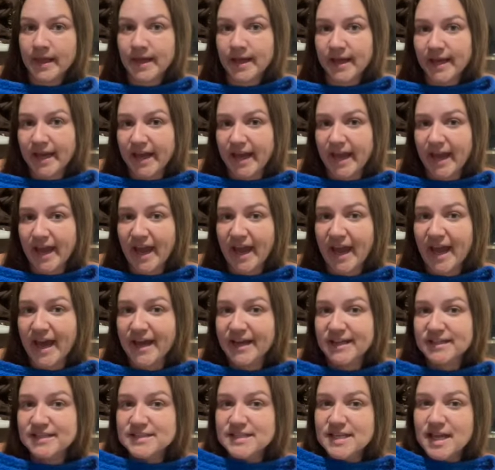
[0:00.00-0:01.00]

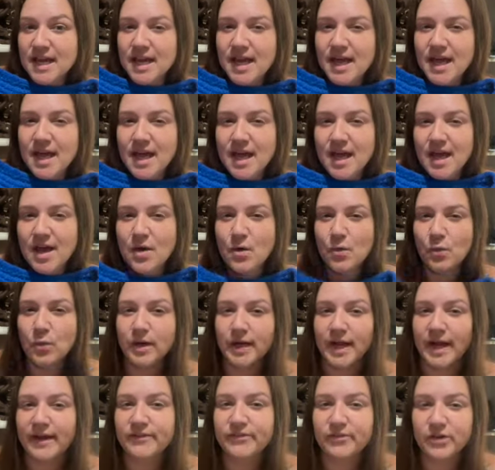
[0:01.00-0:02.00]
And when
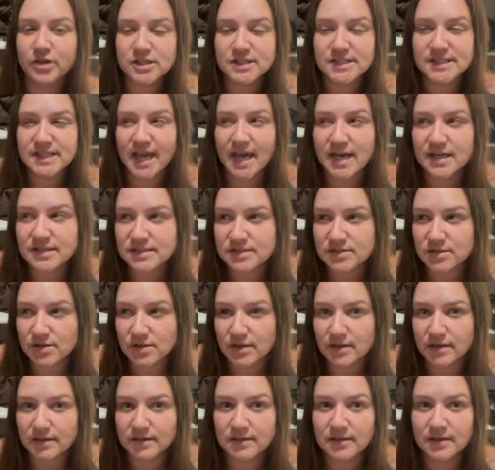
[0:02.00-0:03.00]
I first cast
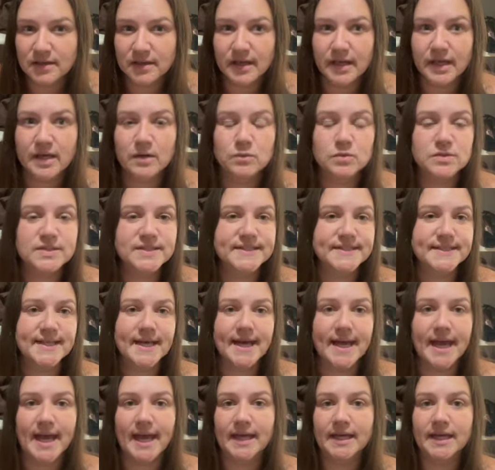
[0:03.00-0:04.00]
on, it was
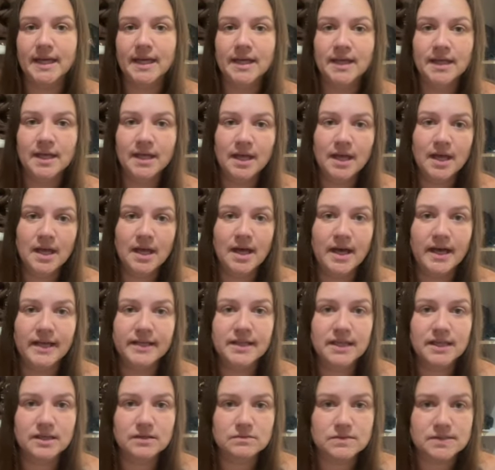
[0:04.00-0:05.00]
like, I
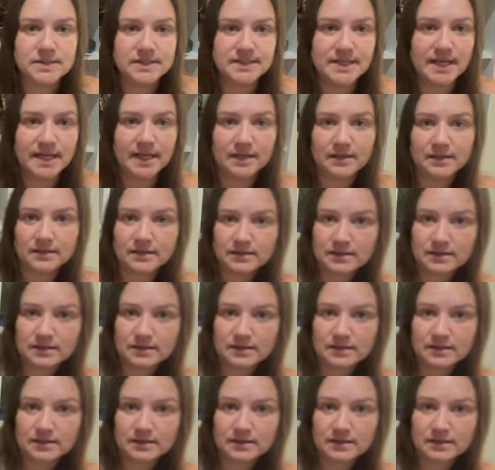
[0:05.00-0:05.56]
think it was like